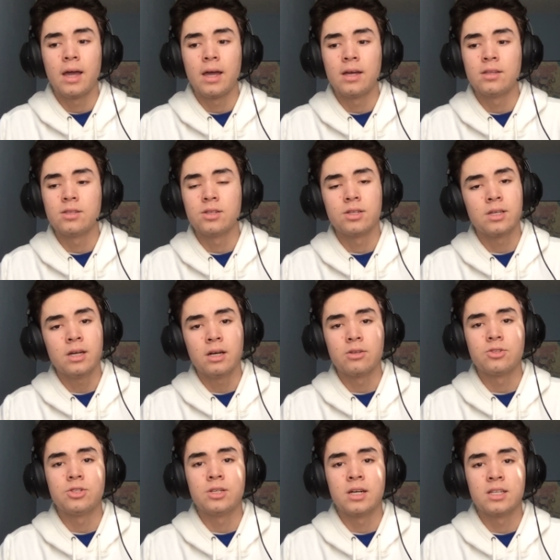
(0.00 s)
and yeah,
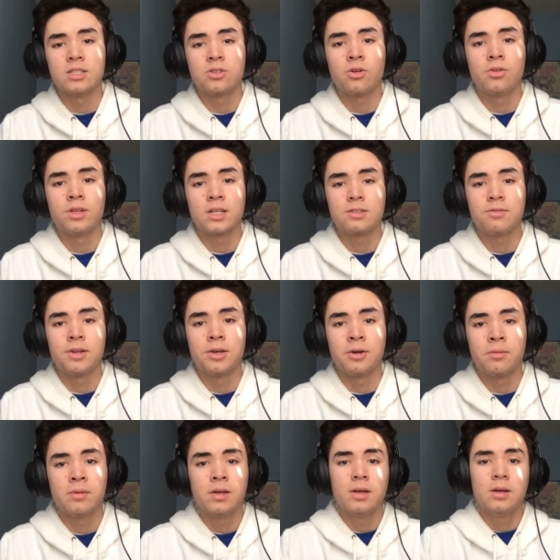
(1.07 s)
I'll see you guys all next
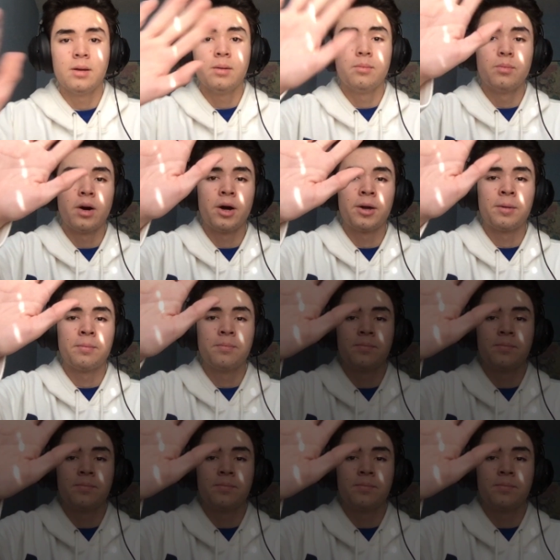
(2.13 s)
video. Bye.